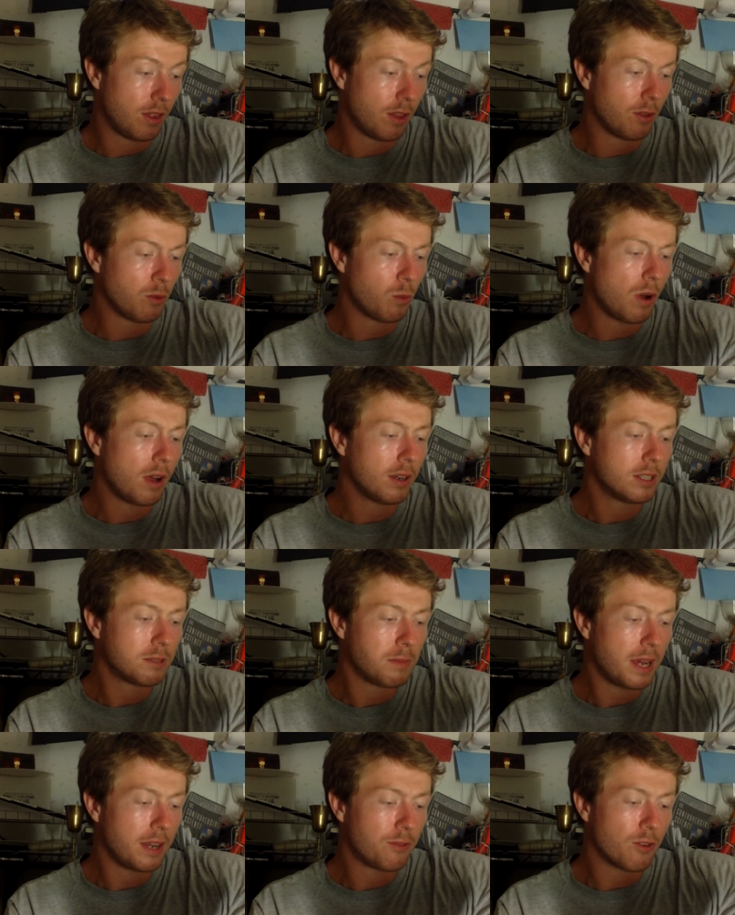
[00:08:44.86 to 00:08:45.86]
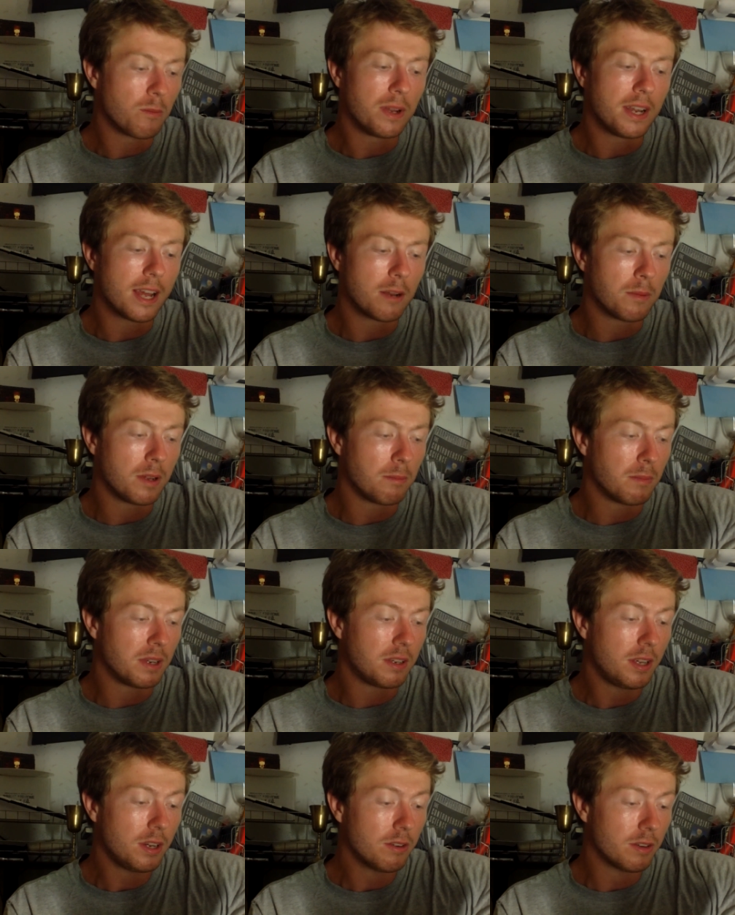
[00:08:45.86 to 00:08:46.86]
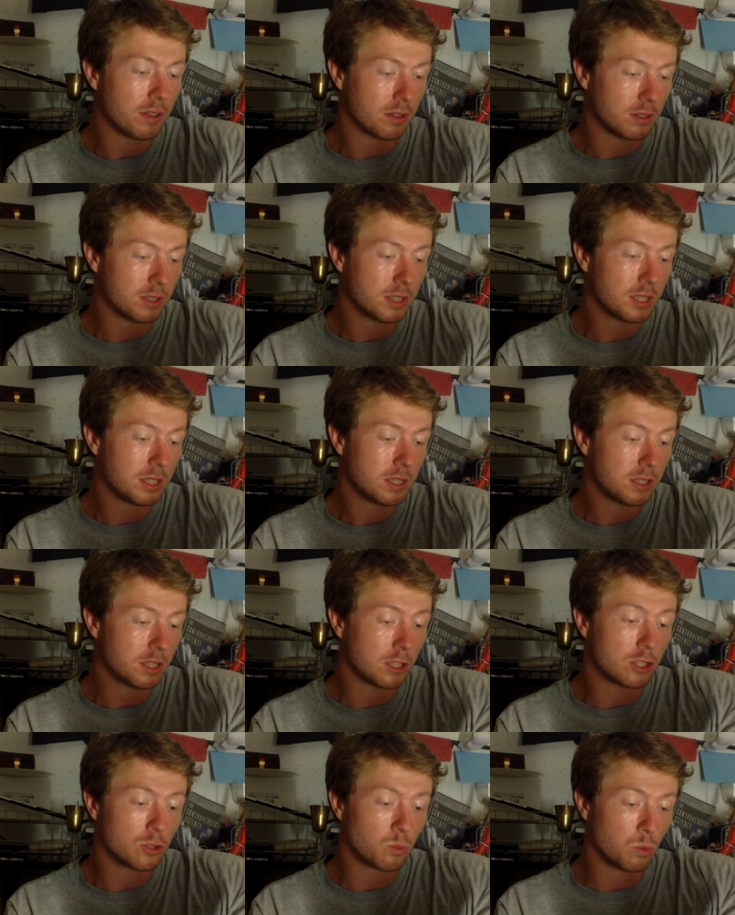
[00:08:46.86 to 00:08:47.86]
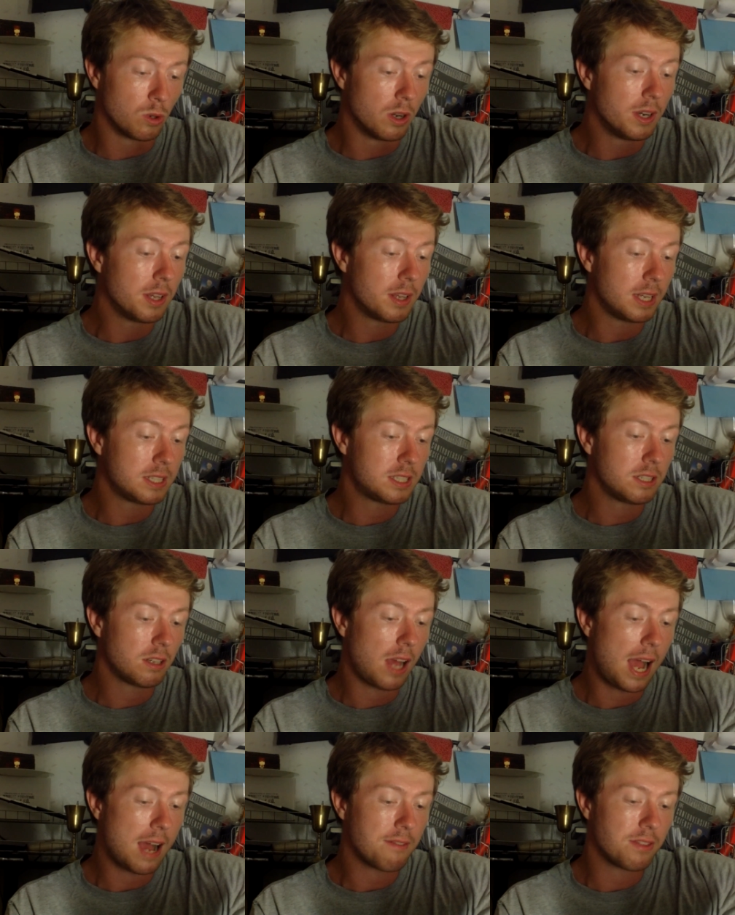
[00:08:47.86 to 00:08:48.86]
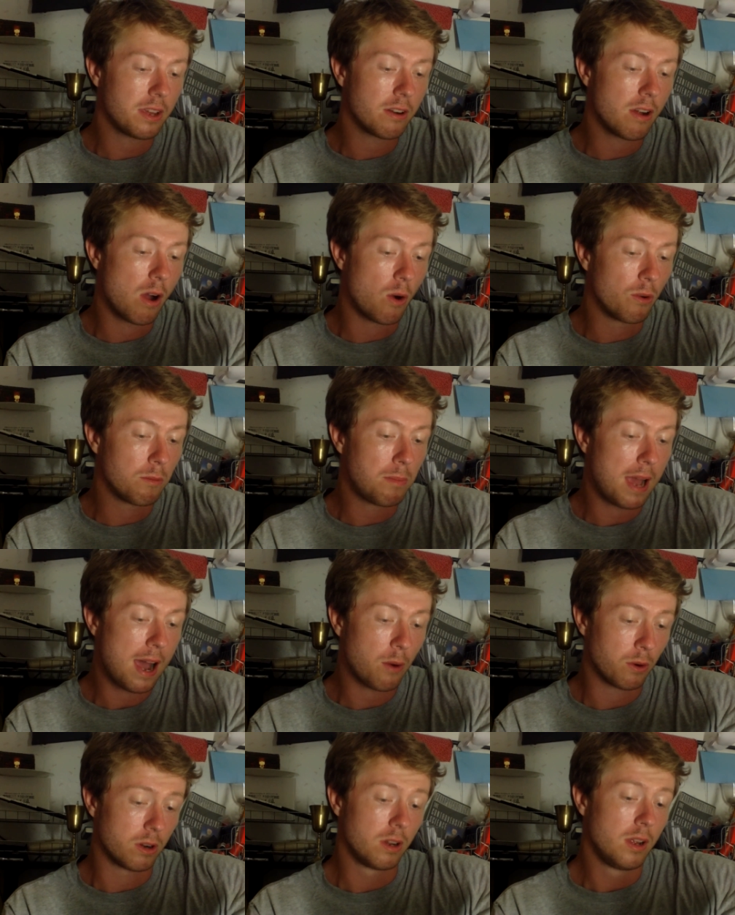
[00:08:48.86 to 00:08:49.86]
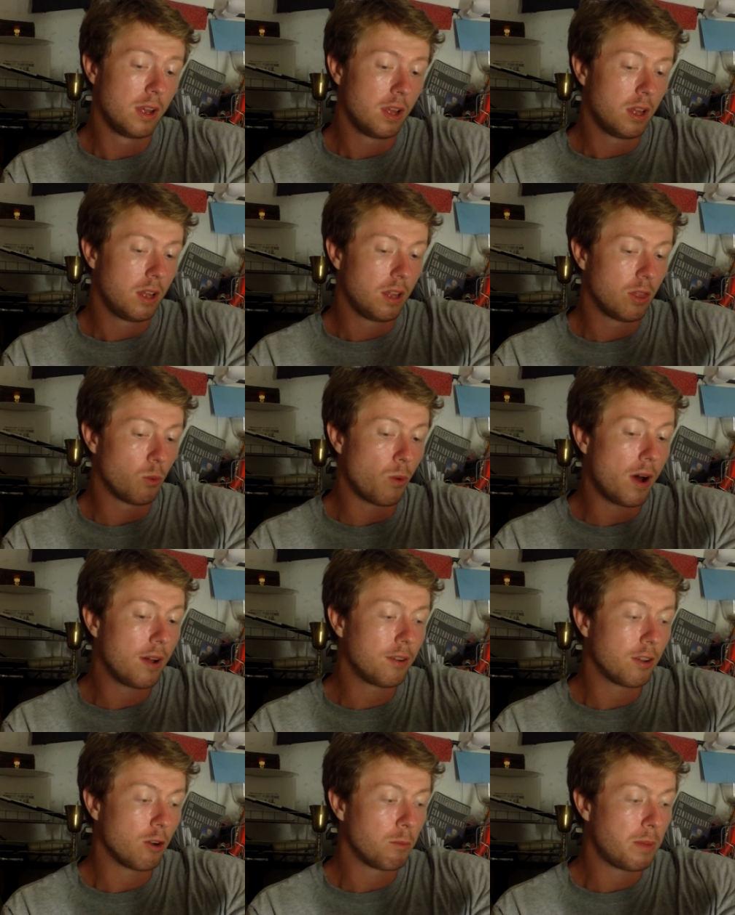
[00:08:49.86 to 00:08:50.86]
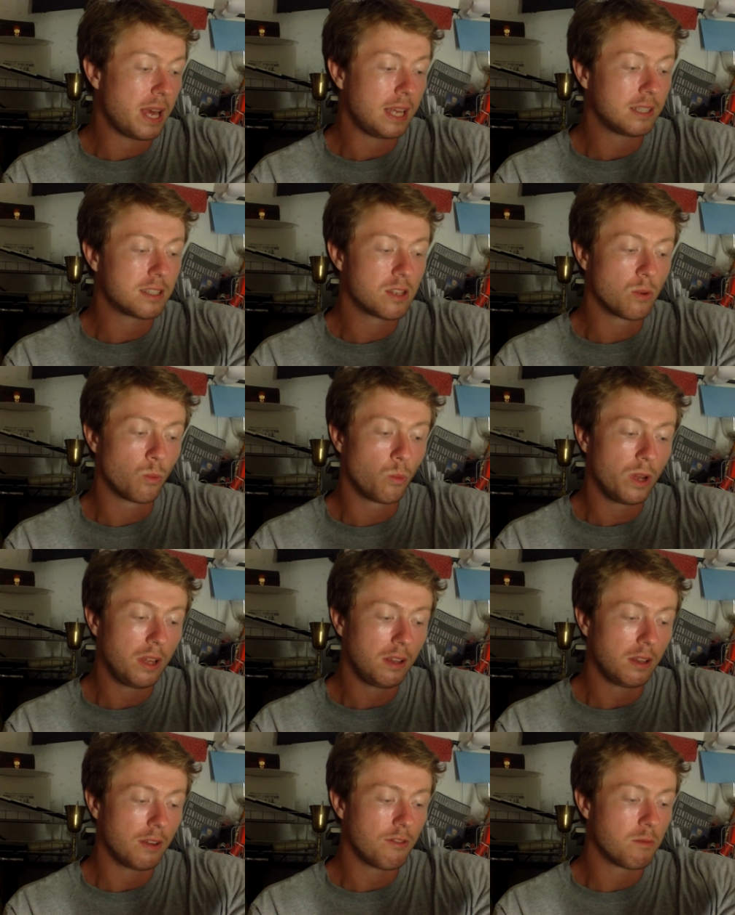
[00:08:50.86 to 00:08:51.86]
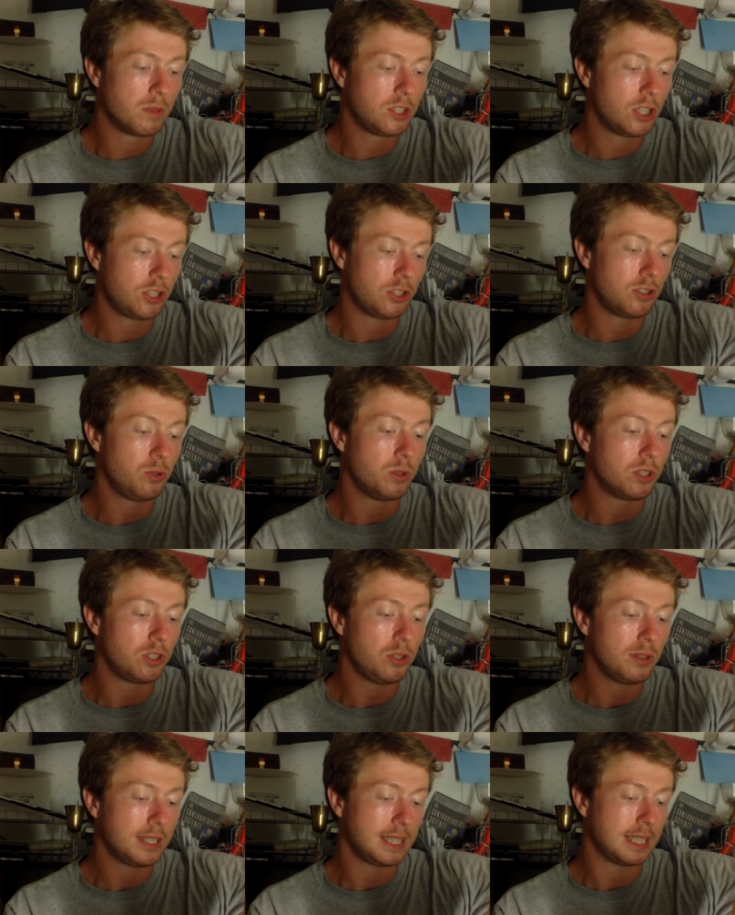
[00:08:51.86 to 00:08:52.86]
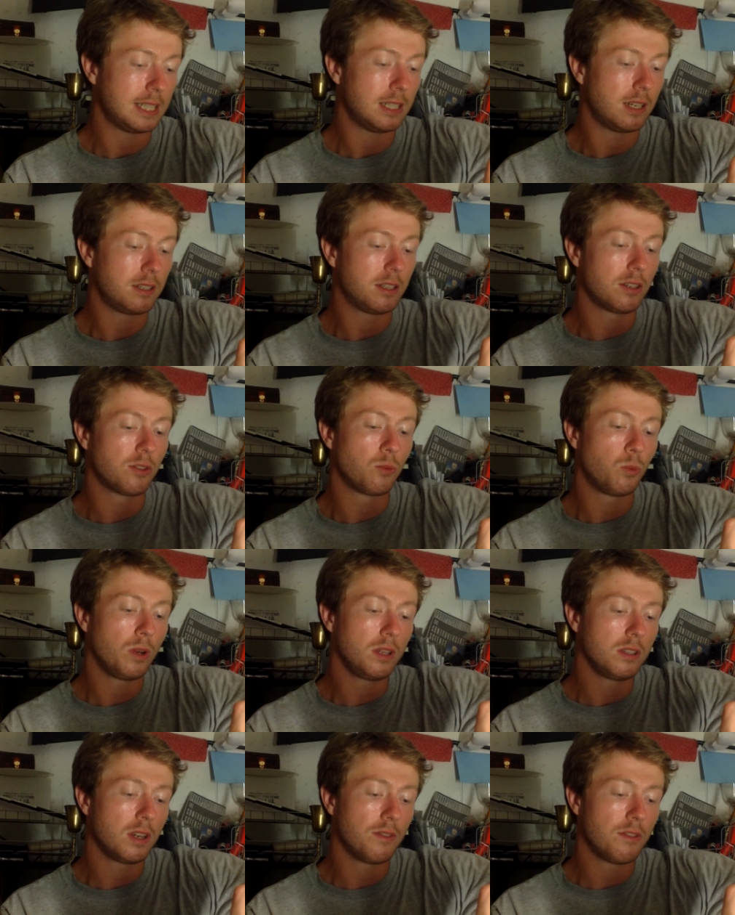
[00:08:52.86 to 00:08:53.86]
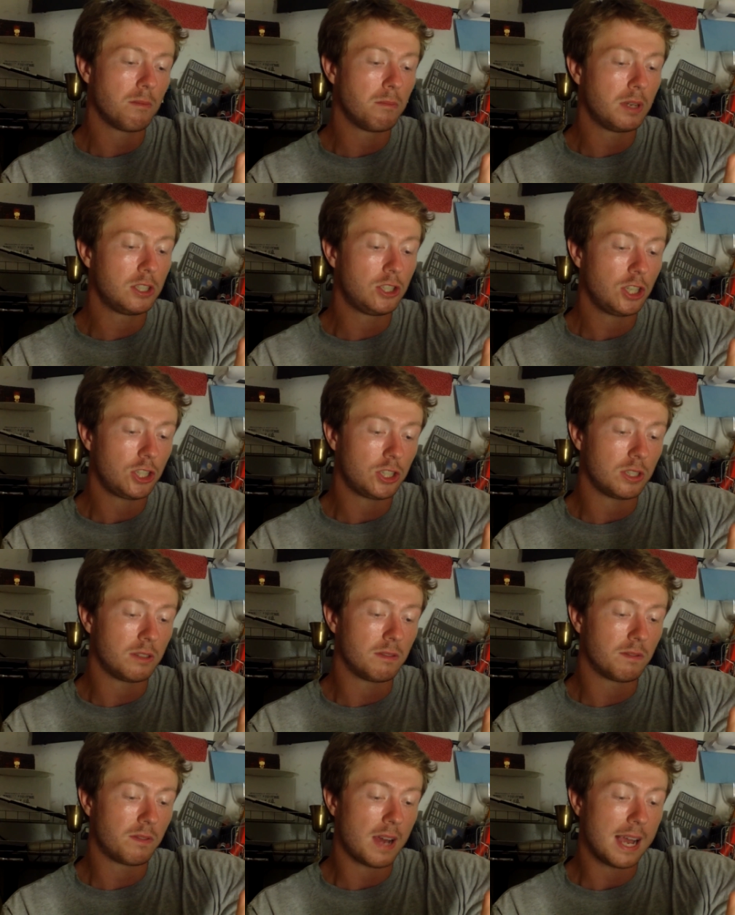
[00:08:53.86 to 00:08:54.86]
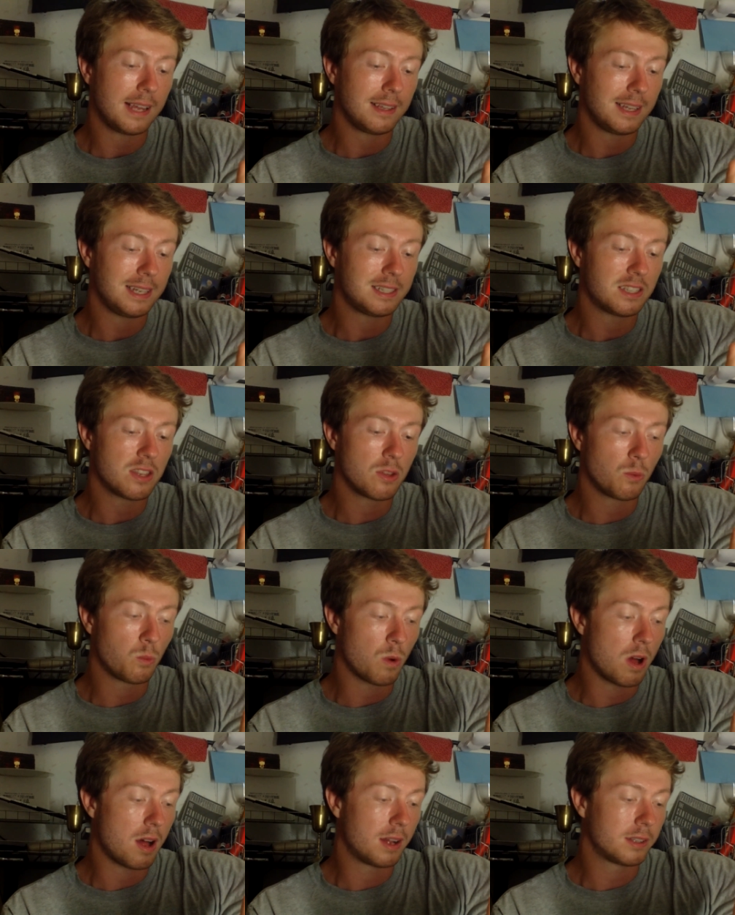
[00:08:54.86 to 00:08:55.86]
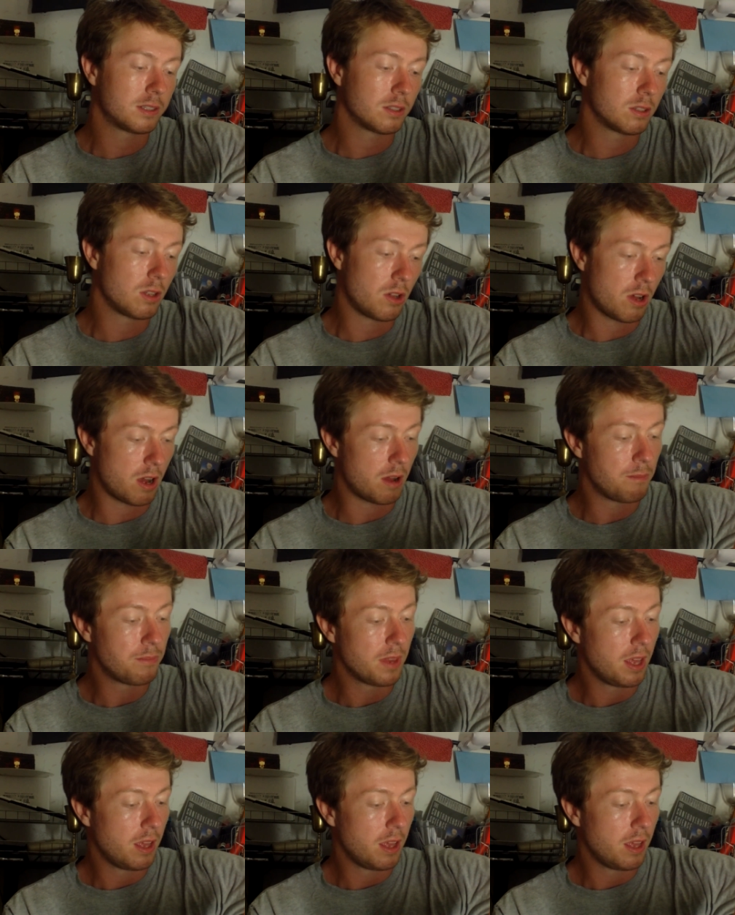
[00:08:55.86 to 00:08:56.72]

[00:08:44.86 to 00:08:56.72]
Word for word: Though the wand is made from inanimate materials, such as wood, they still have their own power. The wand obeys the will of the magician who is using it until the will of the magician violates the wand law.